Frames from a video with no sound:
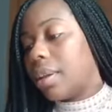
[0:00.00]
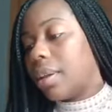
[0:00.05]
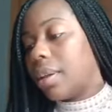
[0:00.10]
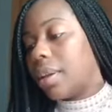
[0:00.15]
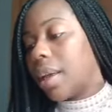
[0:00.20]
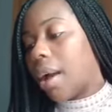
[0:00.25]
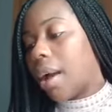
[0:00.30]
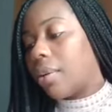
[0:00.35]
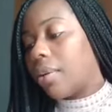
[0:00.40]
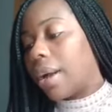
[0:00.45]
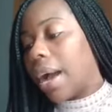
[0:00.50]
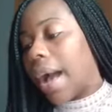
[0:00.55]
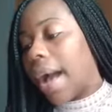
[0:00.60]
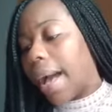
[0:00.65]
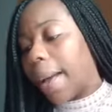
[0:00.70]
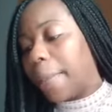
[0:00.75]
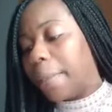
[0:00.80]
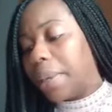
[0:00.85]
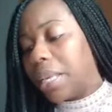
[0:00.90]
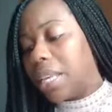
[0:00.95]
How
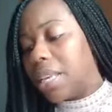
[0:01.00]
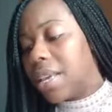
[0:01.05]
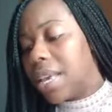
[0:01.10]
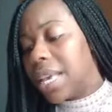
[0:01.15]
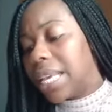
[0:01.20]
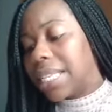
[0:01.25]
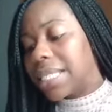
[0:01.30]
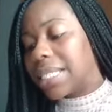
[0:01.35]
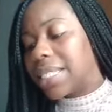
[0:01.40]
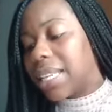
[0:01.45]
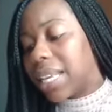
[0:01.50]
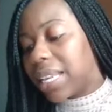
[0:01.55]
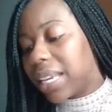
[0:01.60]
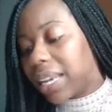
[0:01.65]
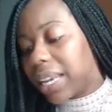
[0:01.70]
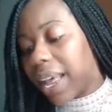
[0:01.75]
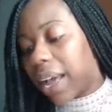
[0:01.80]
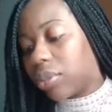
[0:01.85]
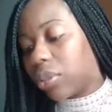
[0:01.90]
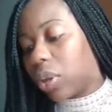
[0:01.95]
God be
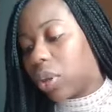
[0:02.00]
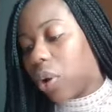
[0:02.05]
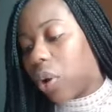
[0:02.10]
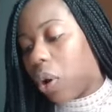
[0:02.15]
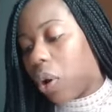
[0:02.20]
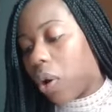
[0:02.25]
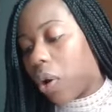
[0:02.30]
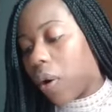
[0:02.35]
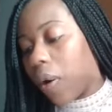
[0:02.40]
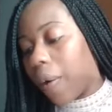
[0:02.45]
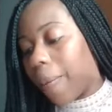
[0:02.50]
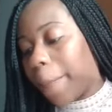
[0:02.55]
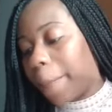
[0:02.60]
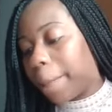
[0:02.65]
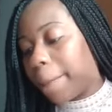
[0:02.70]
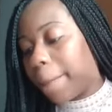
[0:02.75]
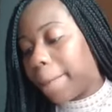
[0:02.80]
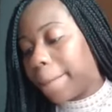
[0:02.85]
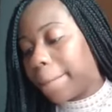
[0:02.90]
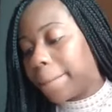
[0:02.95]
sending out the call
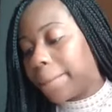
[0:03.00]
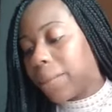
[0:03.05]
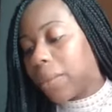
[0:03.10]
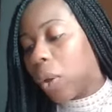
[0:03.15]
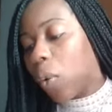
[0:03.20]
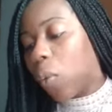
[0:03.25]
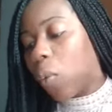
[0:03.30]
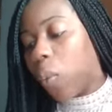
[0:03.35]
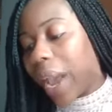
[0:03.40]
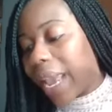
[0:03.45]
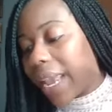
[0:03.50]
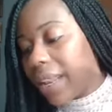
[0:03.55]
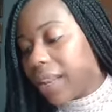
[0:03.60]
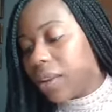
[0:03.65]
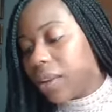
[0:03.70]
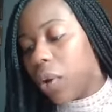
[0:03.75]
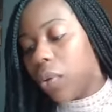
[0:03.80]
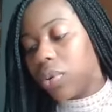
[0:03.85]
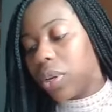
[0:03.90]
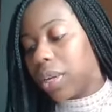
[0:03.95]
waiting
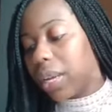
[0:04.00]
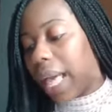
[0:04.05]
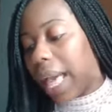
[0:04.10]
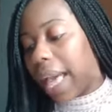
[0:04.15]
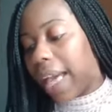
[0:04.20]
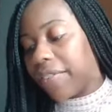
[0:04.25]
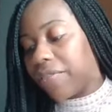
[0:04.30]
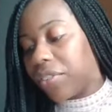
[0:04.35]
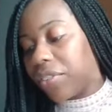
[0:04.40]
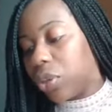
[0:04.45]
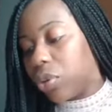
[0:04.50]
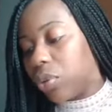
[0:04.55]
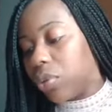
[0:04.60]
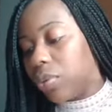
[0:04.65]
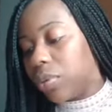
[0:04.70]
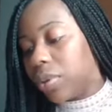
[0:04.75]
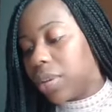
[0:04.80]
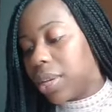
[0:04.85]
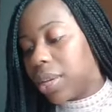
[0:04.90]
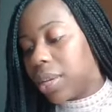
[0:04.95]
on the line for you,
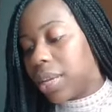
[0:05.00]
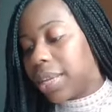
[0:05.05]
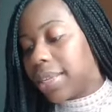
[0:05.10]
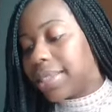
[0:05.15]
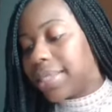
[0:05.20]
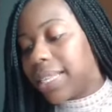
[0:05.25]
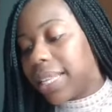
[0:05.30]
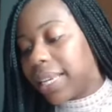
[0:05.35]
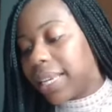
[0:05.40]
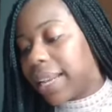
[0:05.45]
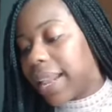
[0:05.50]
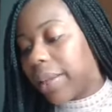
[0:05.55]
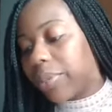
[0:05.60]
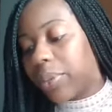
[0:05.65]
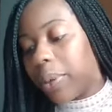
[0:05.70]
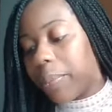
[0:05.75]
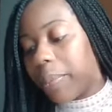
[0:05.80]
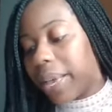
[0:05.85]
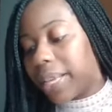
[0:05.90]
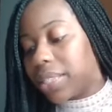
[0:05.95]
sending out
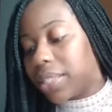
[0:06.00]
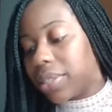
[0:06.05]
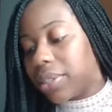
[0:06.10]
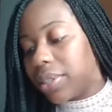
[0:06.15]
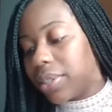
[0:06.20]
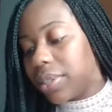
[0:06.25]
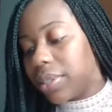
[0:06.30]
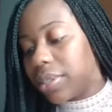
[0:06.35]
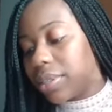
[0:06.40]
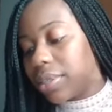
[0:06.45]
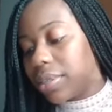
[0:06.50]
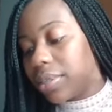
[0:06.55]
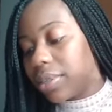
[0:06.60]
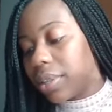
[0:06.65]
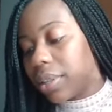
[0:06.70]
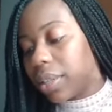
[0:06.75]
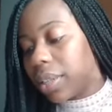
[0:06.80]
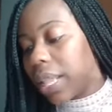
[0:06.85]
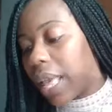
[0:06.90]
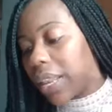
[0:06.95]
the messages,
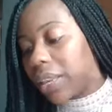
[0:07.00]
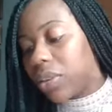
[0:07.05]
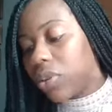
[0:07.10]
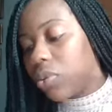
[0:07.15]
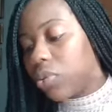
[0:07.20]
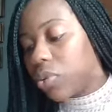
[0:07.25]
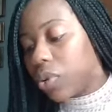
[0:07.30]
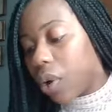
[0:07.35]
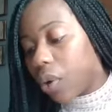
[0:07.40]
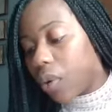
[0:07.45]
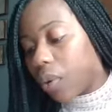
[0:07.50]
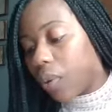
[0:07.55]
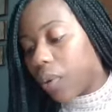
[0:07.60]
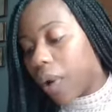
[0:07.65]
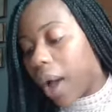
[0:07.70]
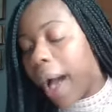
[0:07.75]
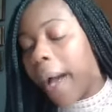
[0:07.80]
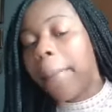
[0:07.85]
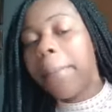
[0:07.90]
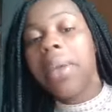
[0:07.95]
letting you know,
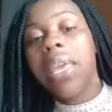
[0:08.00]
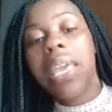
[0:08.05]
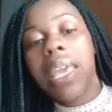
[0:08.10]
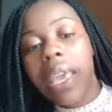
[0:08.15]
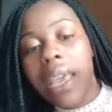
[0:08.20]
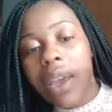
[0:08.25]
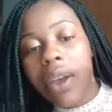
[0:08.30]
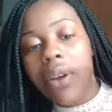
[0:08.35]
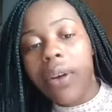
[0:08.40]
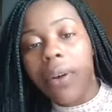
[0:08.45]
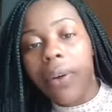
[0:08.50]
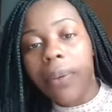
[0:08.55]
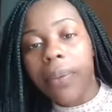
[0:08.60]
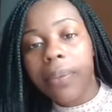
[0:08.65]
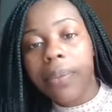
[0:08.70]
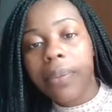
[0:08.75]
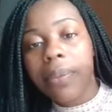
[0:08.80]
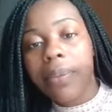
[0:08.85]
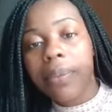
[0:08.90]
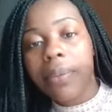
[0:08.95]
I'm here.
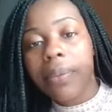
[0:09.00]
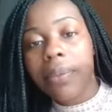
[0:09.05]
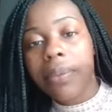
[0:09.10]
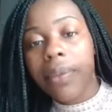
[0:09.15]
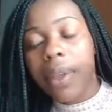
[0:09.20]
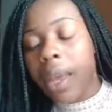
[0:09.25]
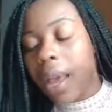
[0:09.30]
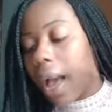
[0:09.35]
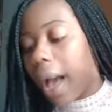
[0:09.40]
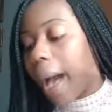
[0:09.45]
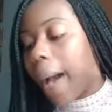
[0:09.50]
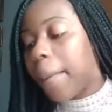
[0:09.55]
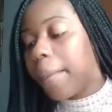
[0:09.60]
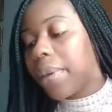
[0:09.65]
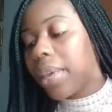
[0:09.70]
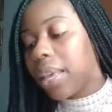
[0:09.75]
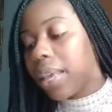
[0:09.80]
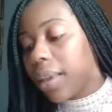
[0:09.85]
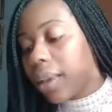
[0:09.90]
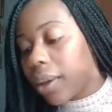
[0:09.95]
I'm
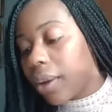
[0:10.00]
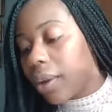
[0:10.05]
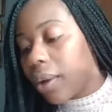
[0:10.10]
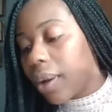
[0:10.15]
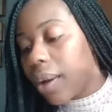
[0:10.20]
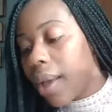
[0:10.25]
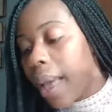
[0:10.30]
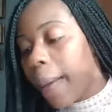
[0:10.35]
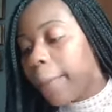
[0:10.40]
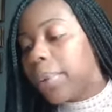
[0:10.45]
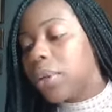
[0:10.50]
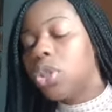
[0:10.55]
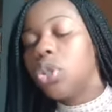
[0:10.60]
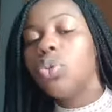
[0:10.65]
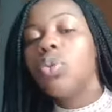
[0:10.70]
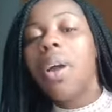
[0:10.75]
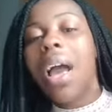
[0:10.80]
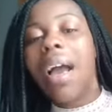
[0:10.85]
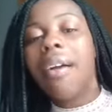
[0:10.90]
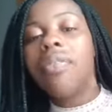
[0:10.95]
here. But
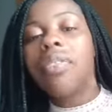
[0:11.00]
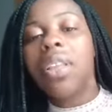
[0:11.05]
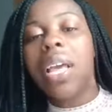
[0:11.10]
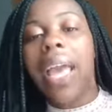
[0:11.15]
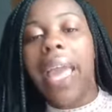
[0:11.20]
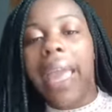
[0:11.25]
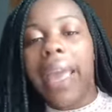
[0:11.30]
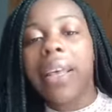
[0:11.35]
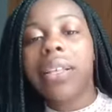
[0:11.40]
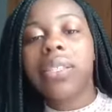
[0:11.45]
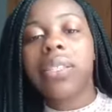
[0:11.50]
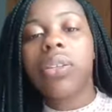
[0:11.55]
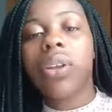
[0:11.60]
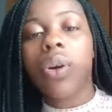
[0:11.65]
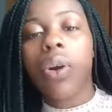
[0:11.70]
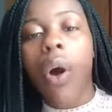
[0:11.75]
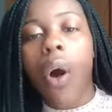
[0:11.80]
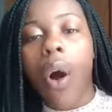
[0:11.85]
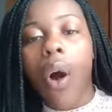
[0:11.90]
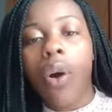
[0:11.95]
you have to answer the
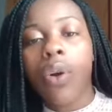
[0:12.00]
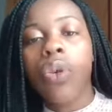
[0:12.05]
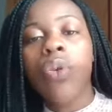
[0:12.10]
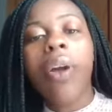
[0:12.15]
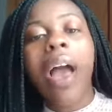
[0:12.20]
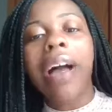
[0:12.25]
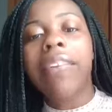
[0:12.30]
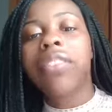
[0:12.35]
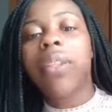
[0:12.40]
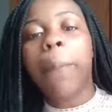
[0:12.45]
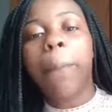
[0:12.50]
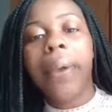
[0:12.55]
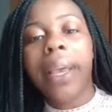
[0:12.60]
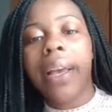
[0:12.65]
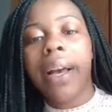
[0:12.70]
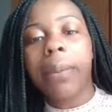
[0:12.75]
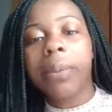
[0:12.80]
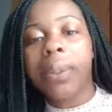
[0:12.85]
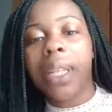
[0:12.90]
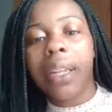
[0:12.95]
call. You have to pick
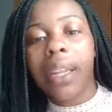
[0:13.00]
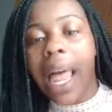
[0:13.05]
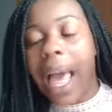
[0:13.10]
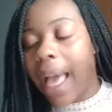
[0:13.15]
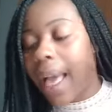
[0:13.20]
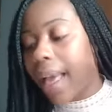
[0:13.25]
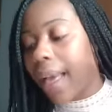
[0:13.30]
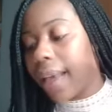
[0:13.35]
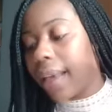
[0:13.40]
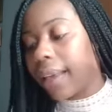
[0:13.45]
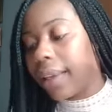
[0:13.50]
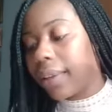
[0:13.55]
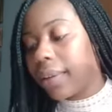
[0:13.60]
up the line.